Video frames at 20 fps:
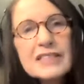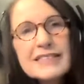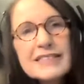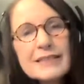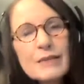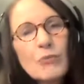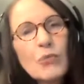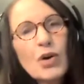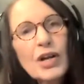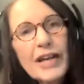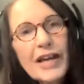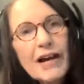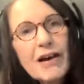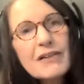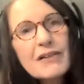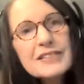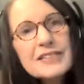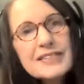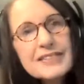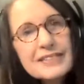to someone
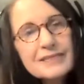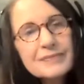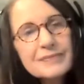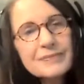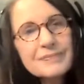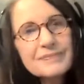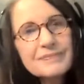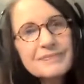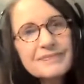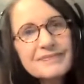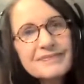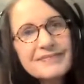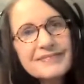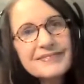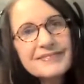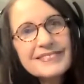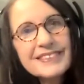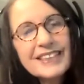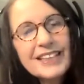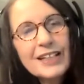else.
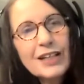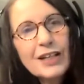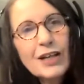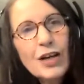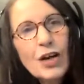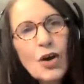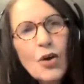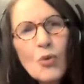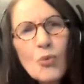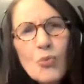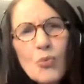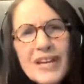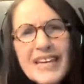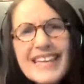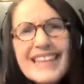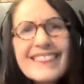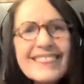We